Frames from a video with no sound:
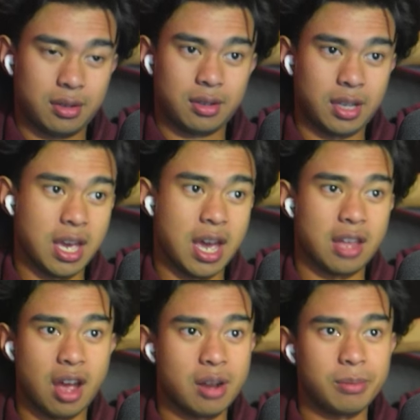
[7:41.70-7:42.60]
Yeah,
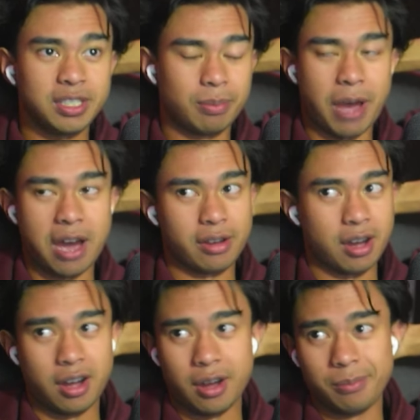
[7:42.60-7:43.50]
Nanami's about to
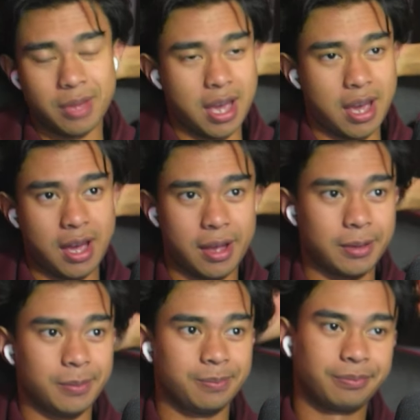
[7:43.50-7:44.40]
come and...